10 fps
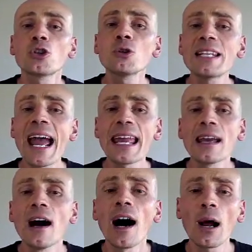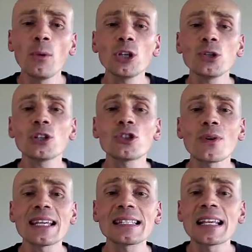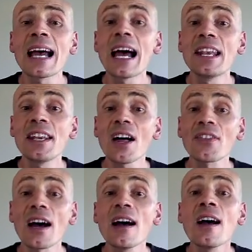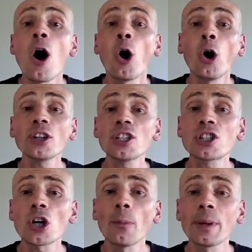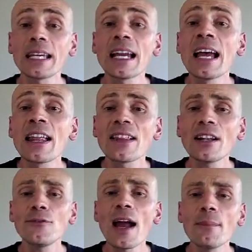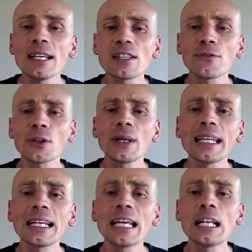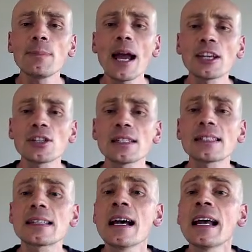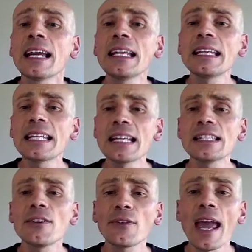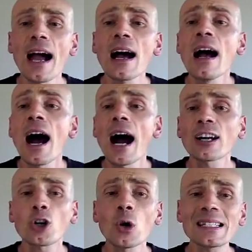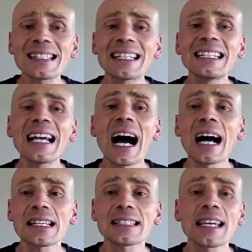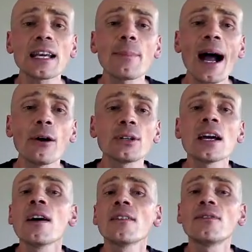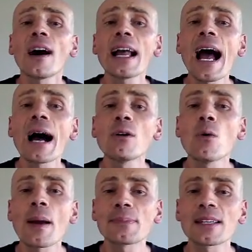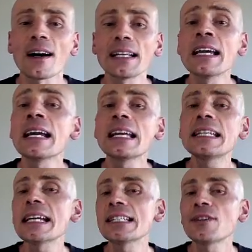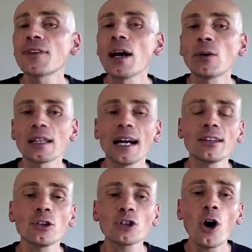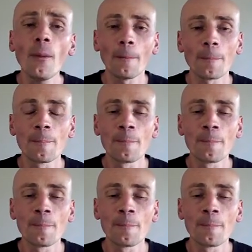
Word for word: Today, I want to address another hot topic that families of critically ill patients in intensive care are constantly asking about via our website intensivecarehotline.com.